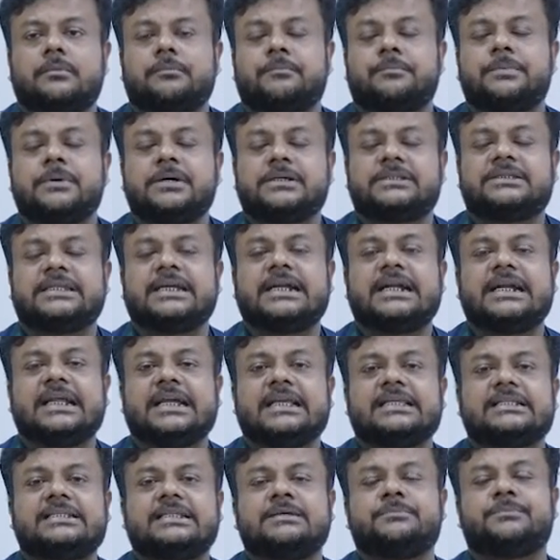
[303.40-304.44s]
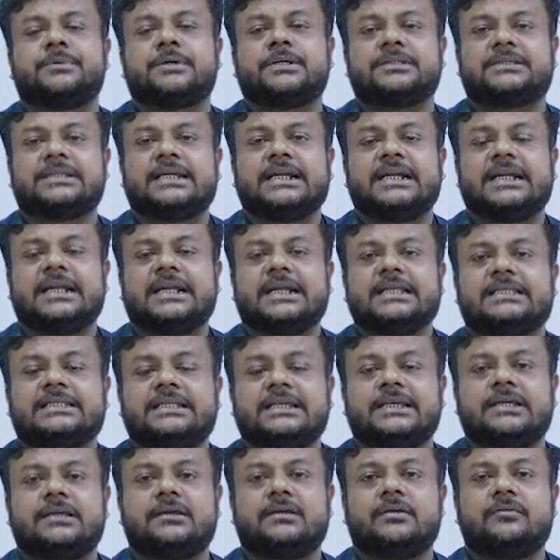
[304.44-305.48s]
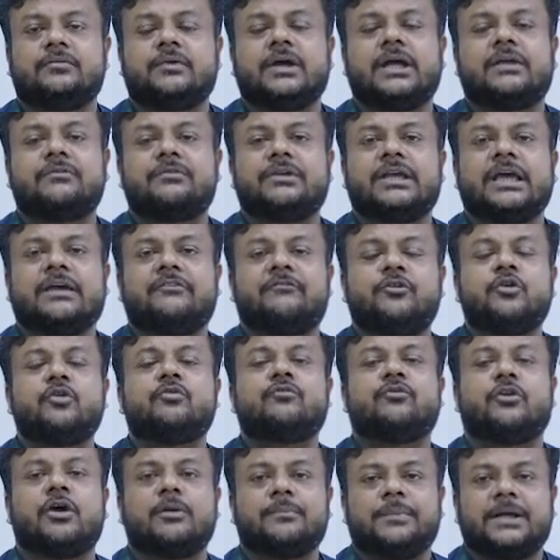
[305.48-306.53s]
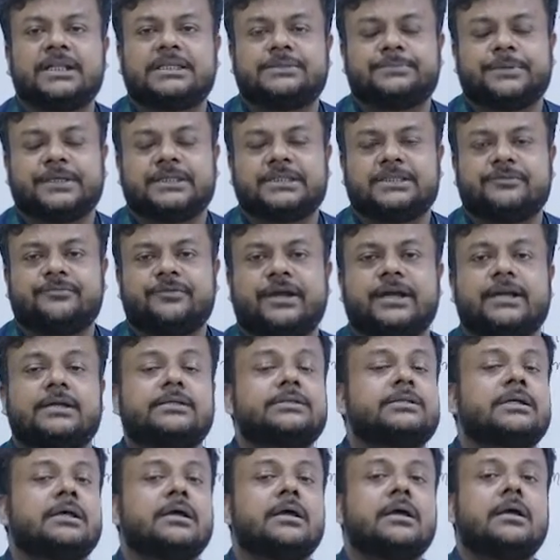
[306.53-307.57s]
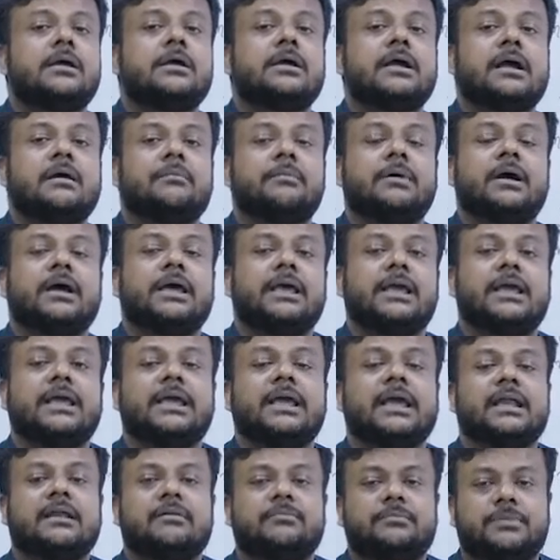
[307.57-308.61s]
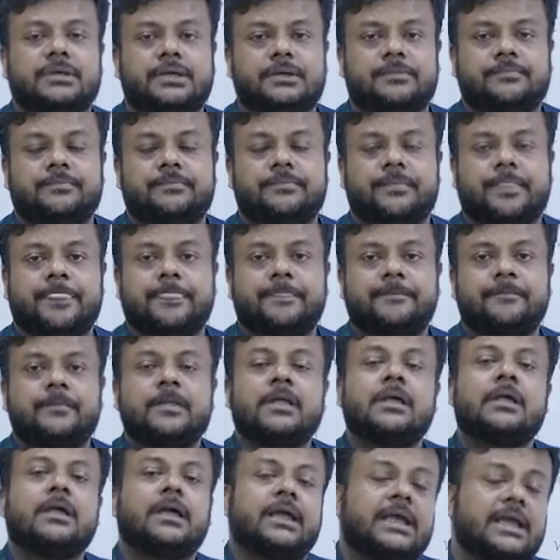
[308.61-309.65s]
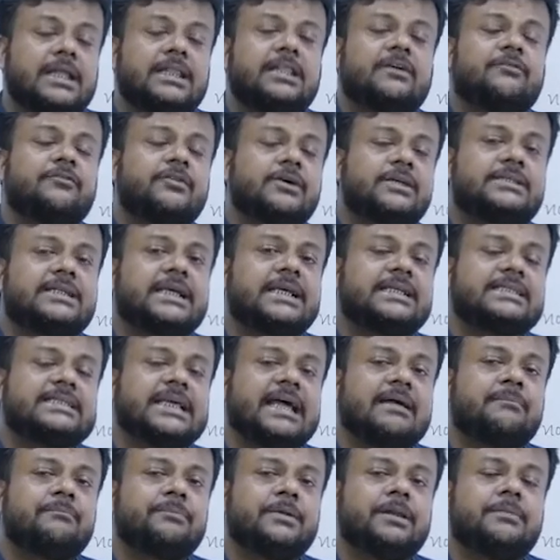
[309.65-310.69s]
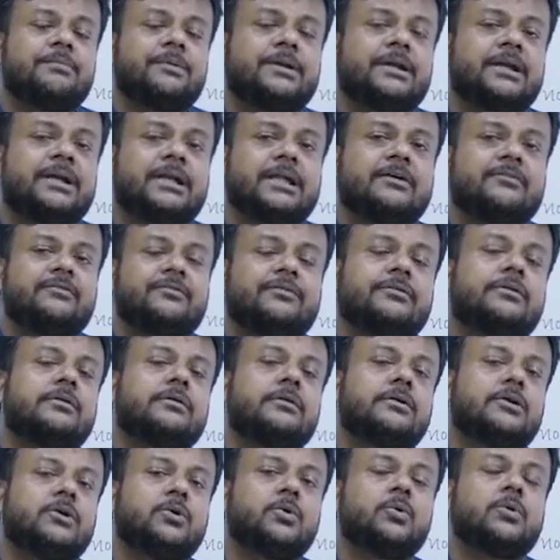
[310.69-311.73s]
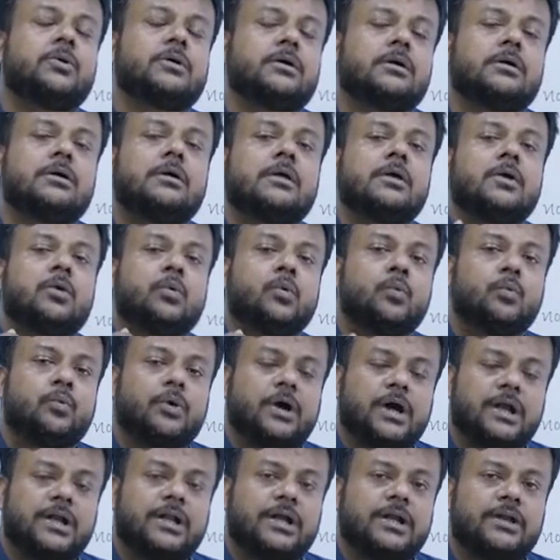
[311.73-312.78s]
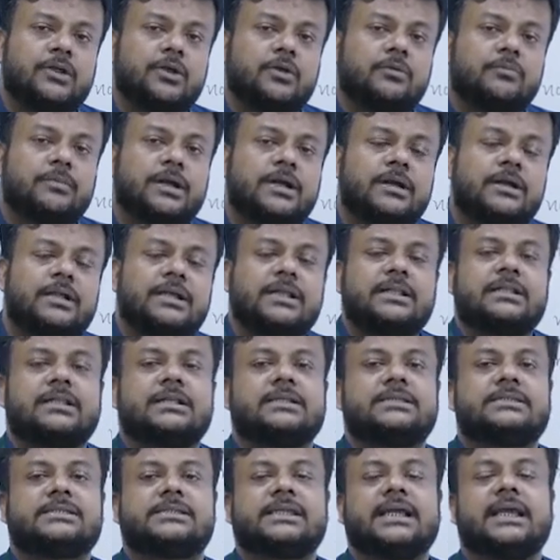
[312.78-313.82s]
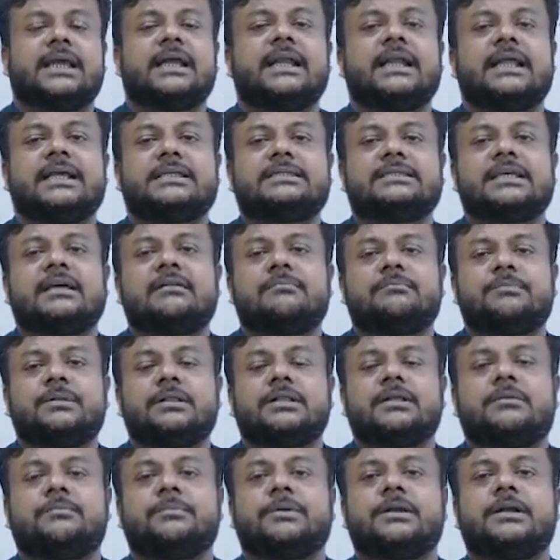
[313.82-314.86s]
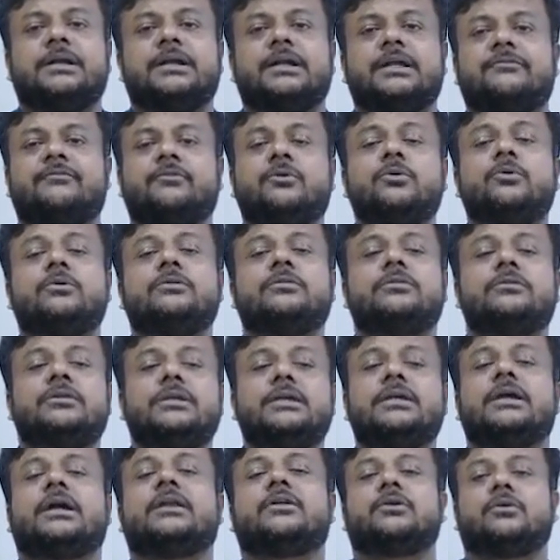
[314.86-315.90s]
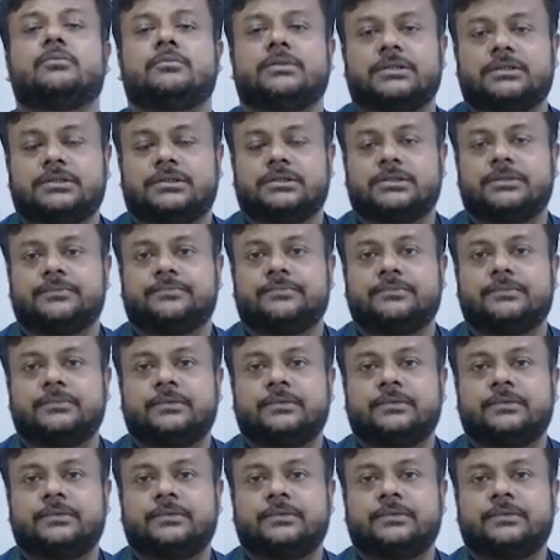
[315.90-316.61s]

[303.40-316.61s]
percentage d, where we have two format specifiers, comma a and b. In the first example, printf took one argument. In the second example, the printf took three arguments.